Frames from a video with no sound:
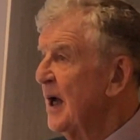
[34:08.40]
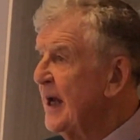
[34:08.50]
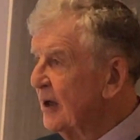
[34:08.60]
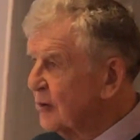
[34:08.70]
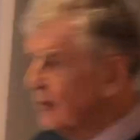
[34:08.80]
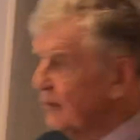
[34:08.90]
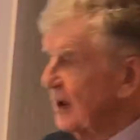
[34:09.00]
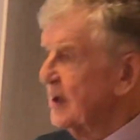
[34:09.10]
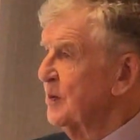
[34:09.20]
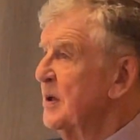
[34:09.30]

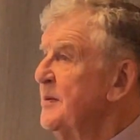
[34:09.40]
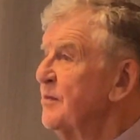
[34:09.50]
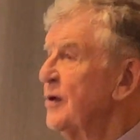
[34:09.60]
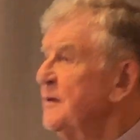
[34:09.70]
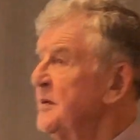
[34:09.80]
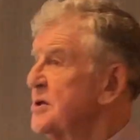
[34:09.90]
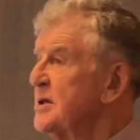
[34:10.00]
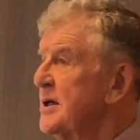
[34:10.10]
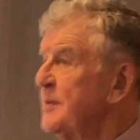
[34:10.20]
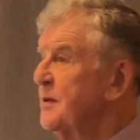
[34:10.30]
incredible improvement to
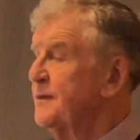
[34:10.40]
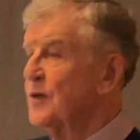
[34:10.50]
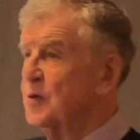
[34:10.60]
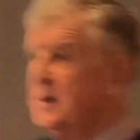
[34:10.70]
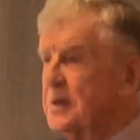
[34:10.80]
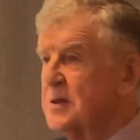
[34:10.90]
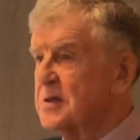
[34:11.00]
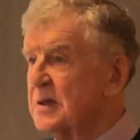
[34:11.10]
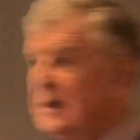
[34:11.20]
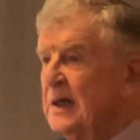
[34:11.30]
their
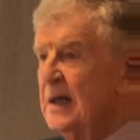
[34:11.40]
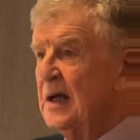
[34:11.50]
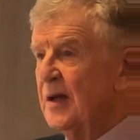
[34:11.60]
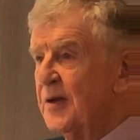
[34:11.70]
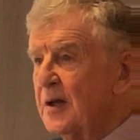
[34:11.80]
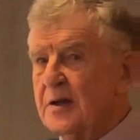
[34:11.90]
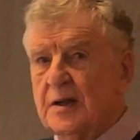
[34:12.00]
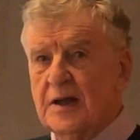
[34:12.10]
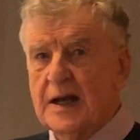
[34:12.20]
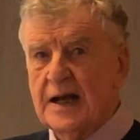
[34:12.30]
performance, that
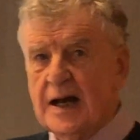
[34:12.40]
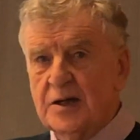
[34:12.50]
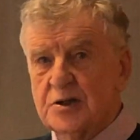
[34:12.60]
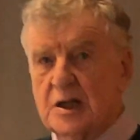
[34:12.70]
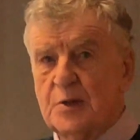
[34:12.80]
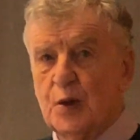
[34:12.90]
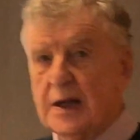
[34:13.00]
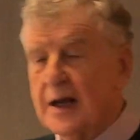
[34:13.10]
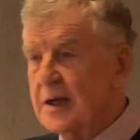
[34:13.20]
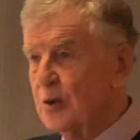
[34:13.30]
they actually were
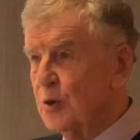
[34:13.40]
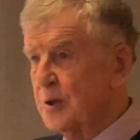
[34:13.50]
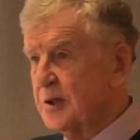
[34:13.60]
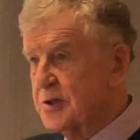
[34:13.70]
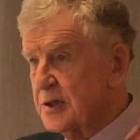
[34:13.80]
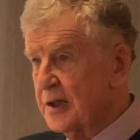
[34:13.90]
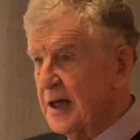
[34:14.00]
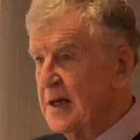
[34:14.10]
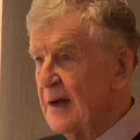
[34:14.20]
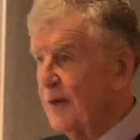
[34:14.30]
getting orders that
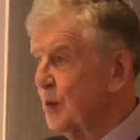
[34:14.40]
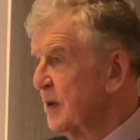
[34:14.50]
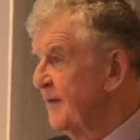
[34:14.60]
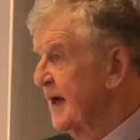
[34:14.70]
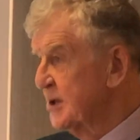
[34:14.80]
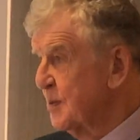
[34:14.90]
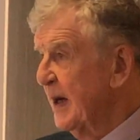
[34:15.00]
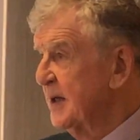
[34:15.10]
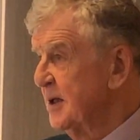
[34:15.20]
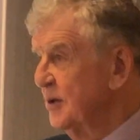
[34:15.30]
they never would have
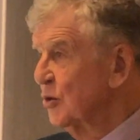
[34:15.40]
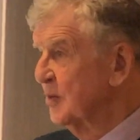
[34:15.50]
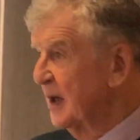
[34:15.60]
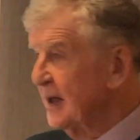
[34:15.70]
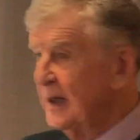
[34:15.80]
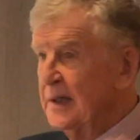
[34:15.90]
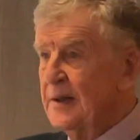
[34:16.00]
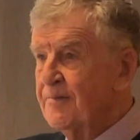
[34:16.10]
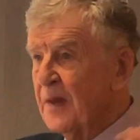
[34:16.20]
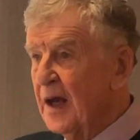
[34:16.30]
expected normally,
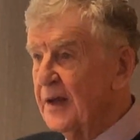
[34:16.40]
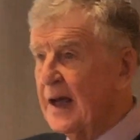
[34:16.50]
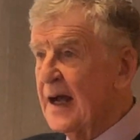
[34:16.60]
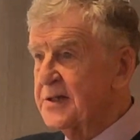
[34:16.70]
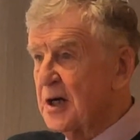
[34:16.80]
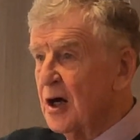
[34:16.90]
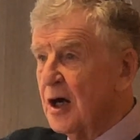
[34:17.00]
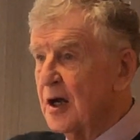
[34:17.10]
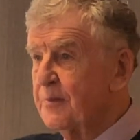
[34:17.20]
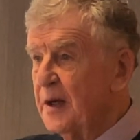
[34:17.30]
and they had to
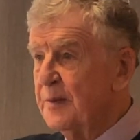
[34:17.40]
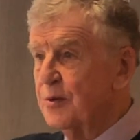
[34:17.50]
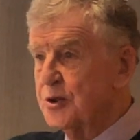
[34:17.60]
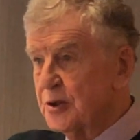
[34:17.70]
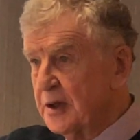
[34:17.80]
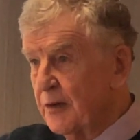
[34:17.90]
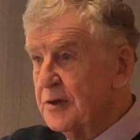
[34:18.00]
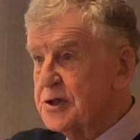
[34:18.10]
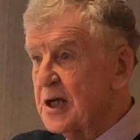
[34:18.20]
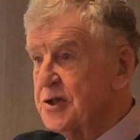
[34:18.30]
hire people during a
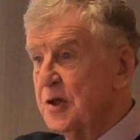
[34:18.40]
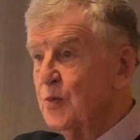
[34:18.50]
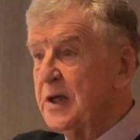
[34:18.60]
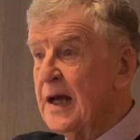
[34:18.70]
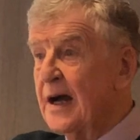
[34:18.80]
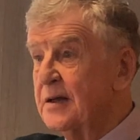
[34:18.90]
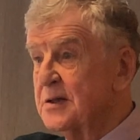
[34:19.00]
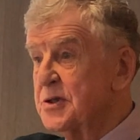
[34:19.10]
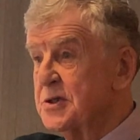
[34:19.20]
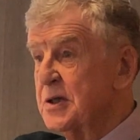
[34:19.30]
recession we had.
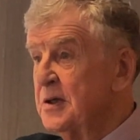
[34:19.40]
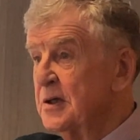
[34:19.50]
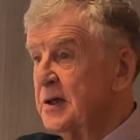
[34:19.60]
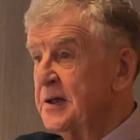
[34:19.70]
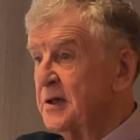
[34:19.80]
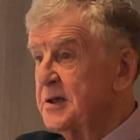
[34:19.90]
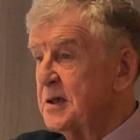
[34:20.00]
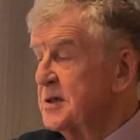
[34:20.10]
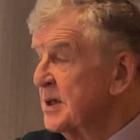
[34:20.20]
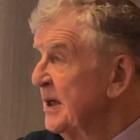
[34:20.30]
This is in the early
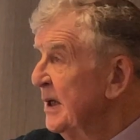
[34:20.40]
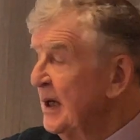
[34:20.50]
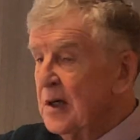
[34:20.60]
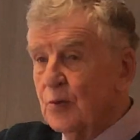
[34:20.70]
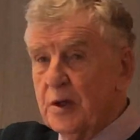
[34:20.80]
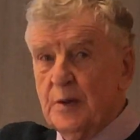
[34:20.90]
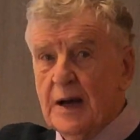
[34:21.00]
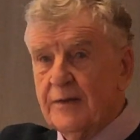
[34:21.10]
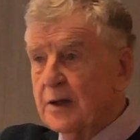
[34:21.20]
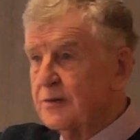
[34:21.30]
90s. We were
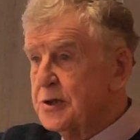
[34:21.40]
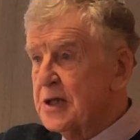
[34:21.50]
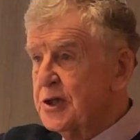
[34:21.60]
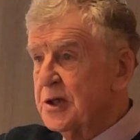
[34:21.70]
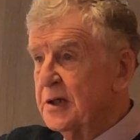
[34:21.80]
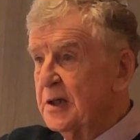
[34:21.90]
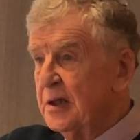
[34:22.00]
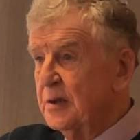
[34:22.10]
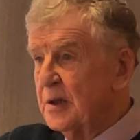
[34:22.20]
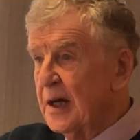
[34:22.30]
having a recession in
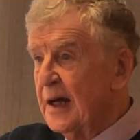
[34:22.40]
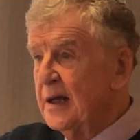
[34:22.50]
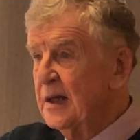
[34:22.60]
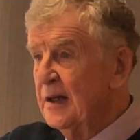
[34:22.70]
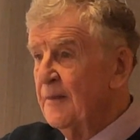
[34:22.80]
the UK.